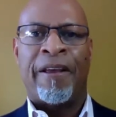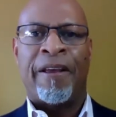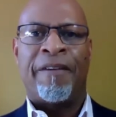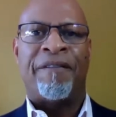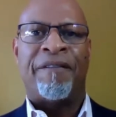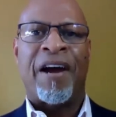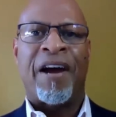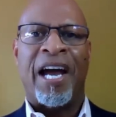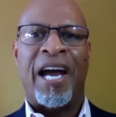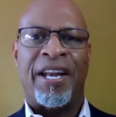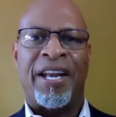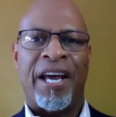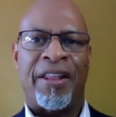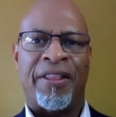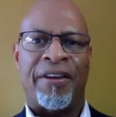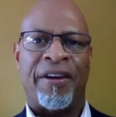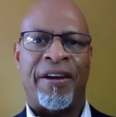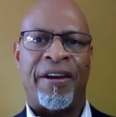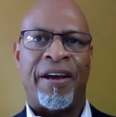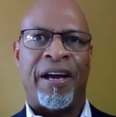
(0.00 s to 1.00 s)
find
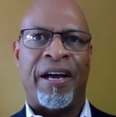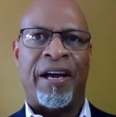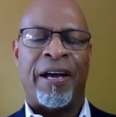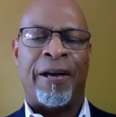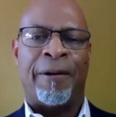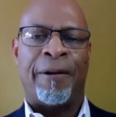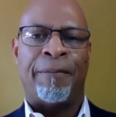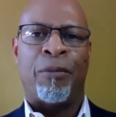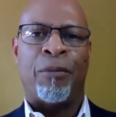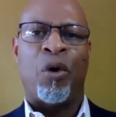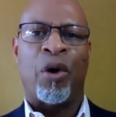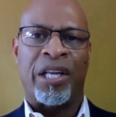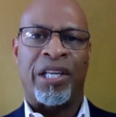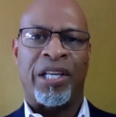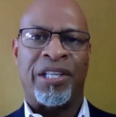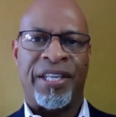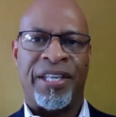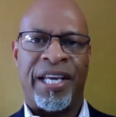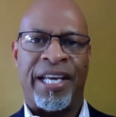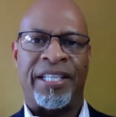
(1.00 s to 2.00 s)
other um,
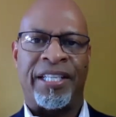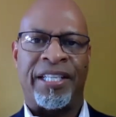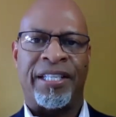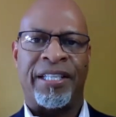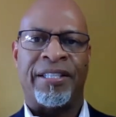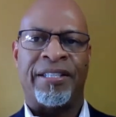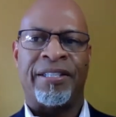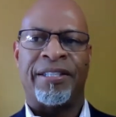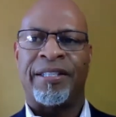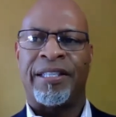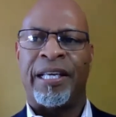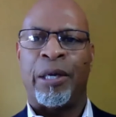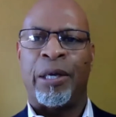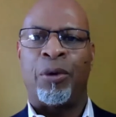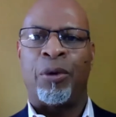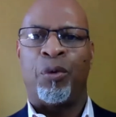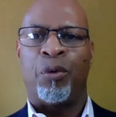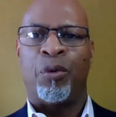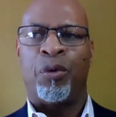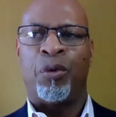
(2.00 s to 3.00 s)
organizations that
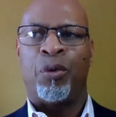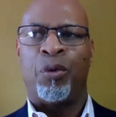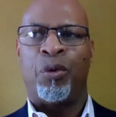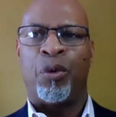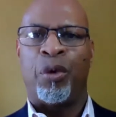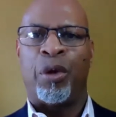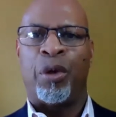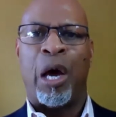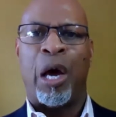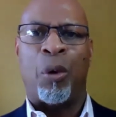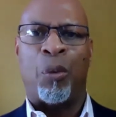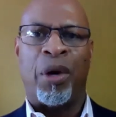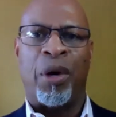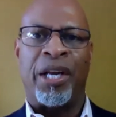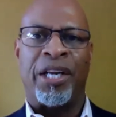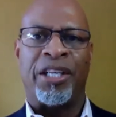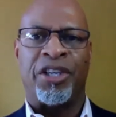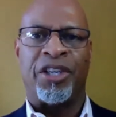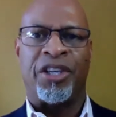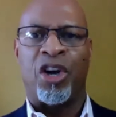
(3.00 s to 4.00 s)
are
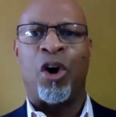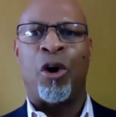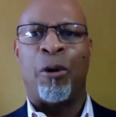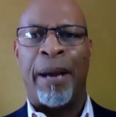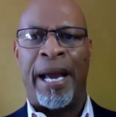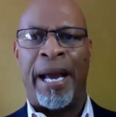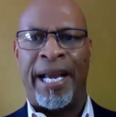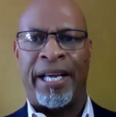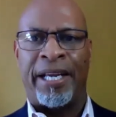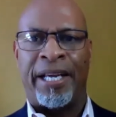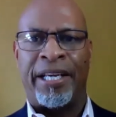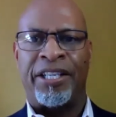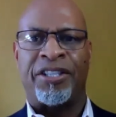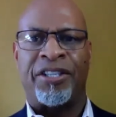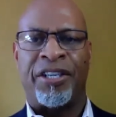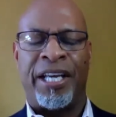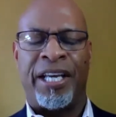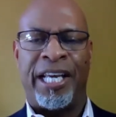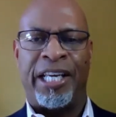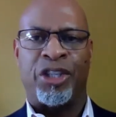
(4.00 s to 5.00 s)
willing to go back
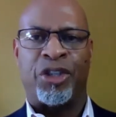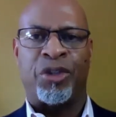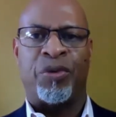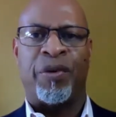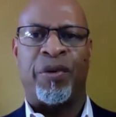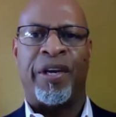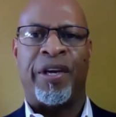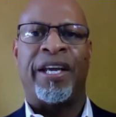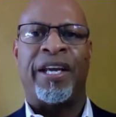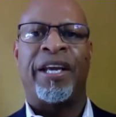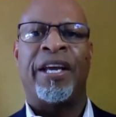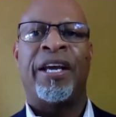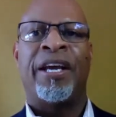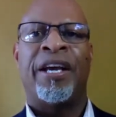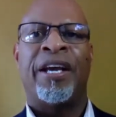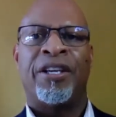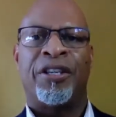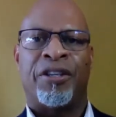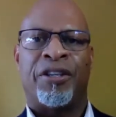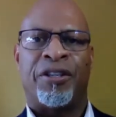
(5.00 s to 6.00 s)
into history
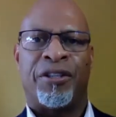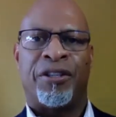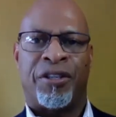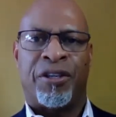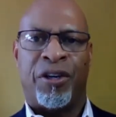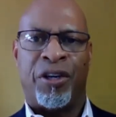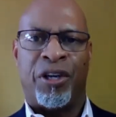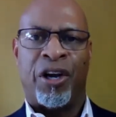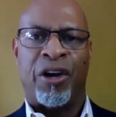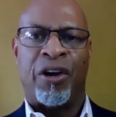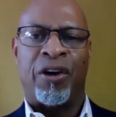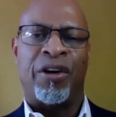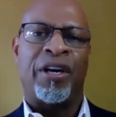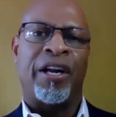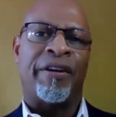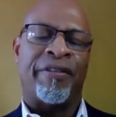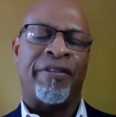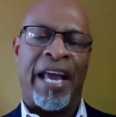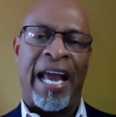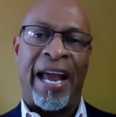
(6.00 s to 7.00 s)
to learn
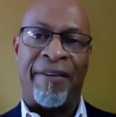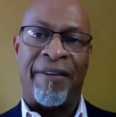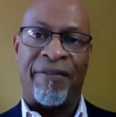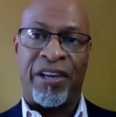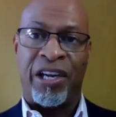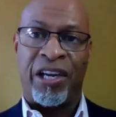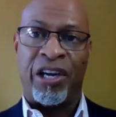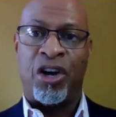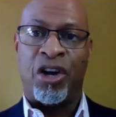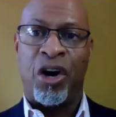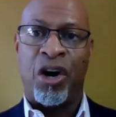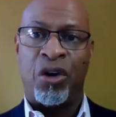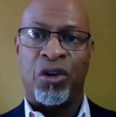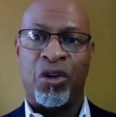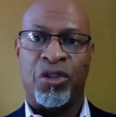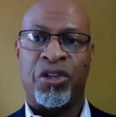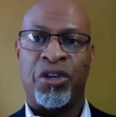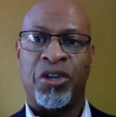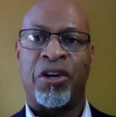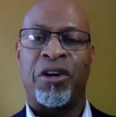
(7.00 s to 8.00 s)
of the African
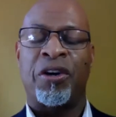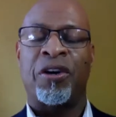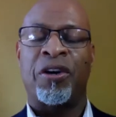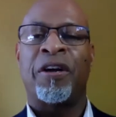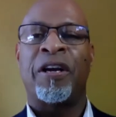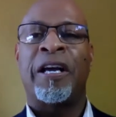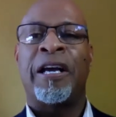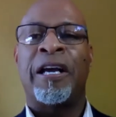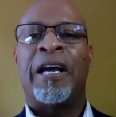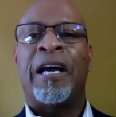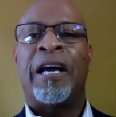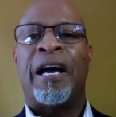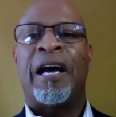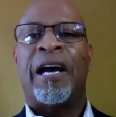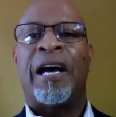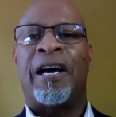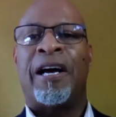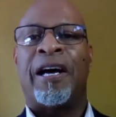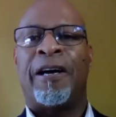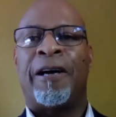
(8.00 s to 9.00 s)
culture
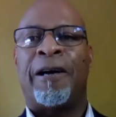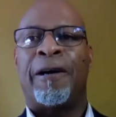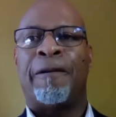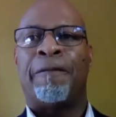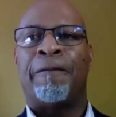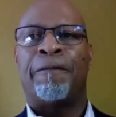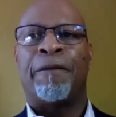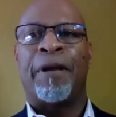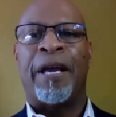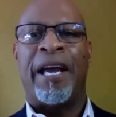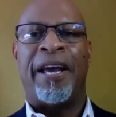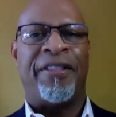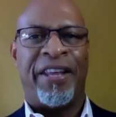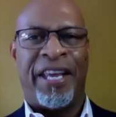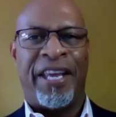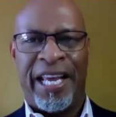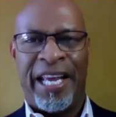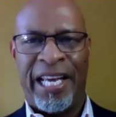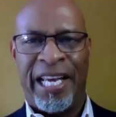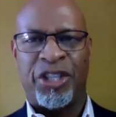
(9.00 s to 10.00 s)
um, and the
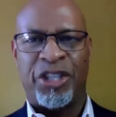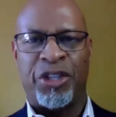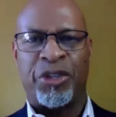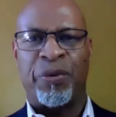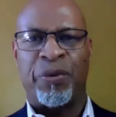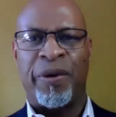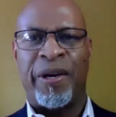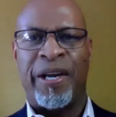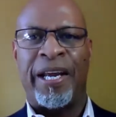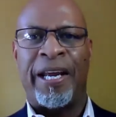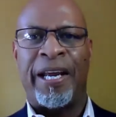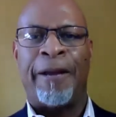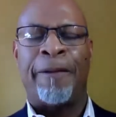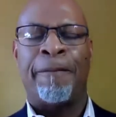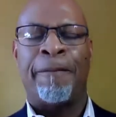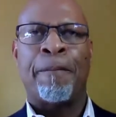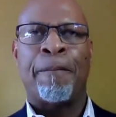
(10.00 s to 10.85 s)
history,